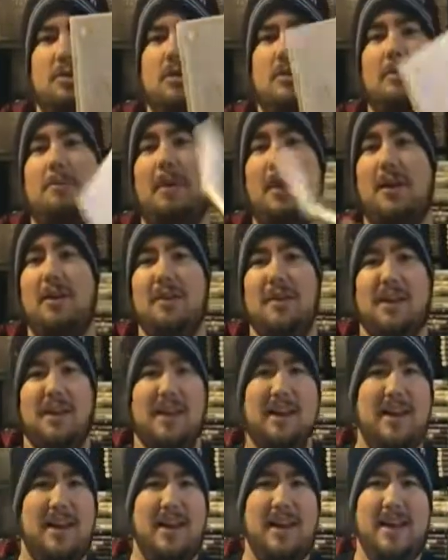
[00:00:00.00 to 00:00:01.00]
which
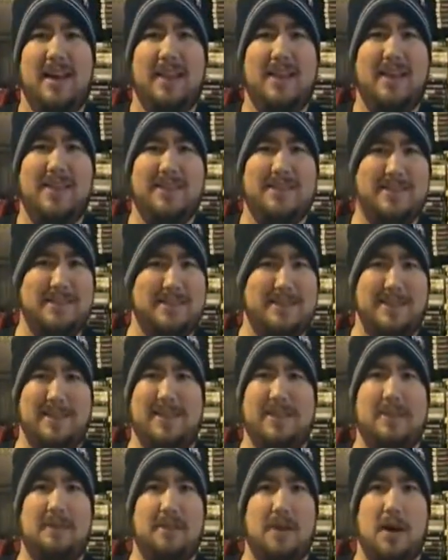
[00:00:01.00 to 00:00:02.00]
apparently they just
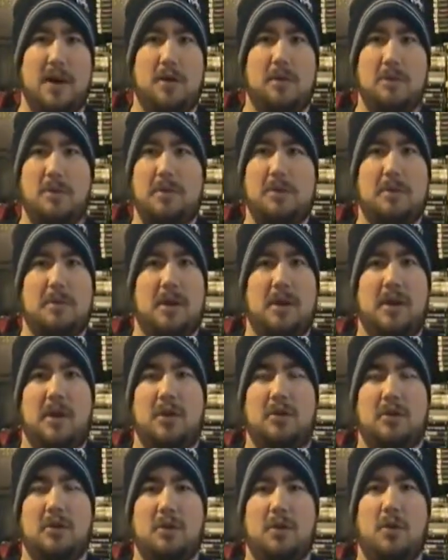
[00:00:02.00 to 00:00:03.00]
leave out.
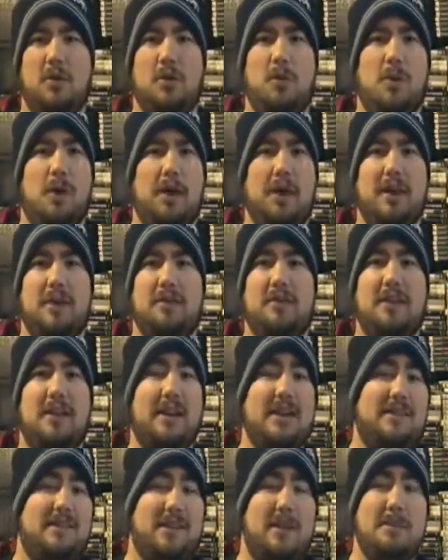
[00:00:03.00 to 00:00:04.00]
So I guess the
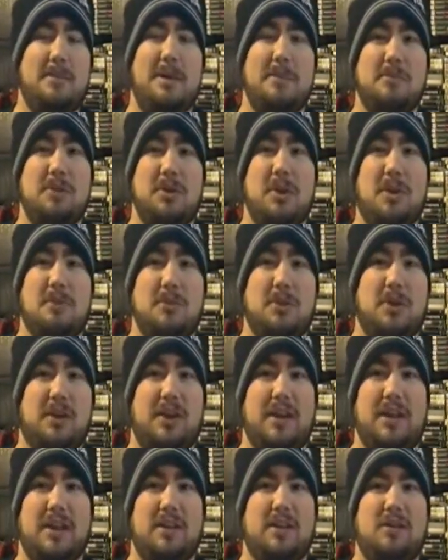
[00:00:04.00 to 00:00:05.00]
next time I'm
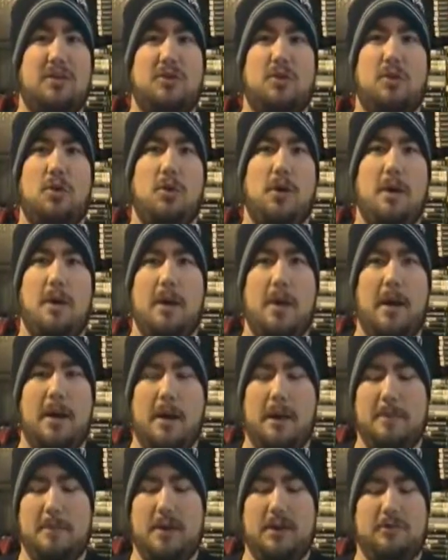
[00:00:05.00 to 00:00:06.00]
looking in the store,
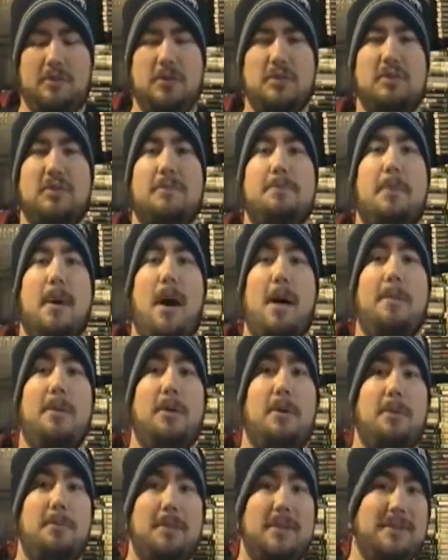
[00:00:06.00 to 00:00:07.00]
I might as well just pop
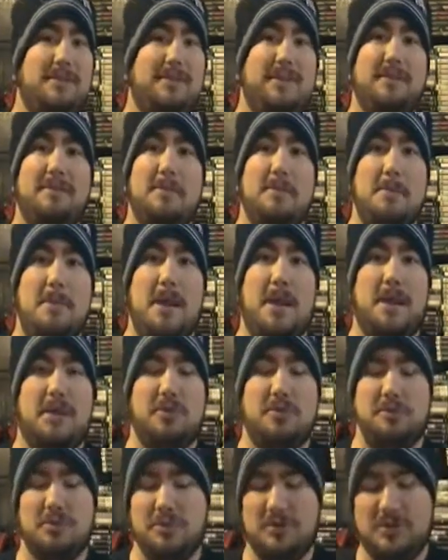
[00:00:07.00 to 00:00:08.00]
it open and see if the
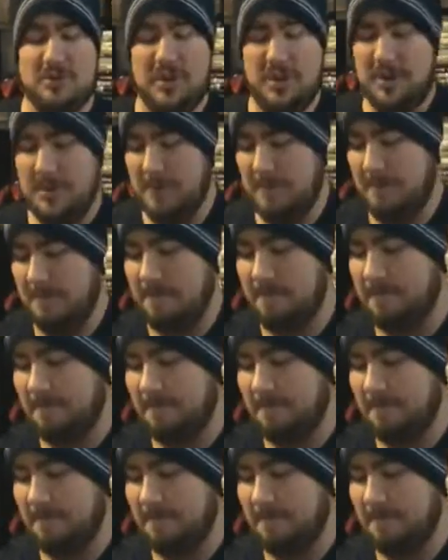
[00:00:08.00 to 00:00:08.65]
manual's there.